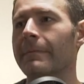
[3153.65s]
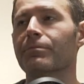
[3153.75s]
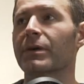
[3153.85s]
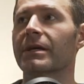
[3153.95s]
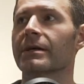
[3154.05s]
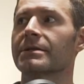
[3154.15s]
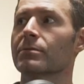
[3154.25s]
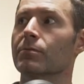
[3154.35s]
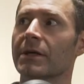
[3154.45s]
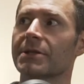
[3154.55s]
Because
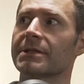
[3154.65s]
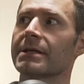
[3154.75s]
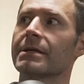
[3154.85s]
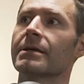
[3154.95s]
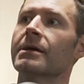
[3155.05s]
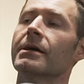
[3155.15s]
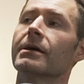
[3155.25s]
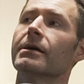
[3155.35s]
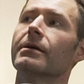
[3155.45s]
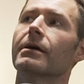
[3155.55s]
much as he,
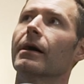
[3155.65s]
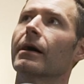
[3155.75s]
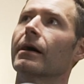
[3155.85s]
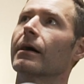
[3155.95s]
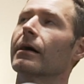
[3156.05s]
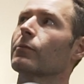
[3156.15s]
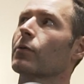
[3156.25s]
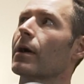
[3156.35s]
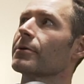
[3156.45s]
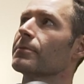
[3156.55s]

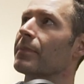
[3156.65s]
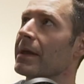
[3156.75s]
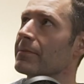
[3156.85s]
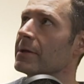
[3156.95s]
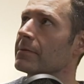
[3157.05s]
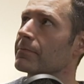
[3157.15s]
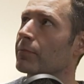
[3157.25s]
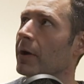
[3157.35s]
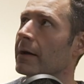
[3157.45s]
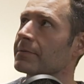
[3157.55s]
Robert Bateman,
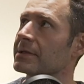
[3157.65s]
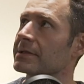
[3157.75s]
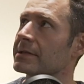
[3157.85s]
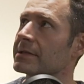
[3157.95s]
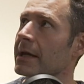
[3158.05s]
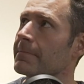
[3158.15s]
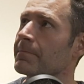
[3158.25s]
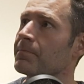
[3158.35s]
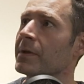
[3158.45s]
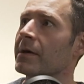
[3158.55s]
perhaps is his
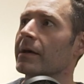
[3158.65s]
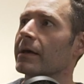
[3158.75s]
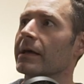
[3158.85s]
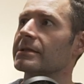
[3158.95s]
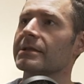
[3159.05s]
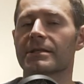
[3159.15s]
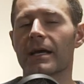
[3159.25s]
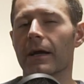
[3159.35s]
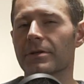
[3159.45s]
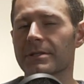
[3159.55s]
name, it's this
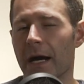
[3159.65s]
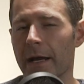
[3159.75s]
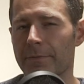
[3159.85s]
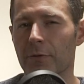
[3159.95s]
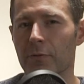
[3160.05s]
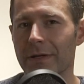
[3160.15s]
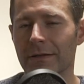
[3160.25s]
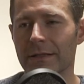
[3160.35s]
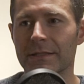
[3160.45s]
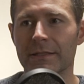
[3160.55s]
guy who does
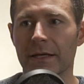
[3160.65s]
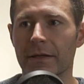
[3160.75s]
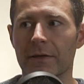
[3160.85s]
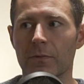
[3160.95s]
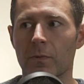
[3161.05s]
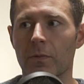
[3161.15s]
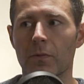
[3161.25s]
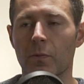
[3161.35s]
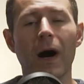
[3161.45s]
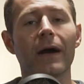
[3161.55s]
hyper-realistic
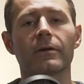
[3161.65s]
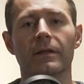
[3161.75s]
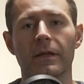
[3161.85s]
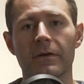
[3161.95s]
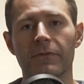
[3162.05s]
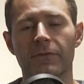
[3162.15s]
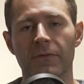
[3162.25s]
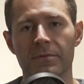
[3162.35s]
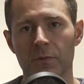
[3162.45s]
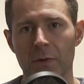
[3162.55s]
wildlife
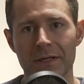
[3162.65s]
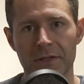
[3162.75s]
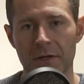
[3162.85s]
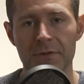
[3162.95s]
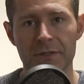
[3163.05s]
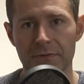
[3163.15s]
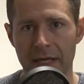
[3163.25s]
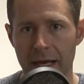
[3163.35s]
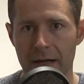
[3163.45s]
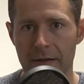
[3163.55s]
from the west coast of
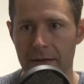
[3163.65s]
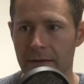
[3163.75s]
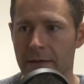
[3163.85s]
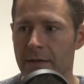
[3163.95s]
Canada.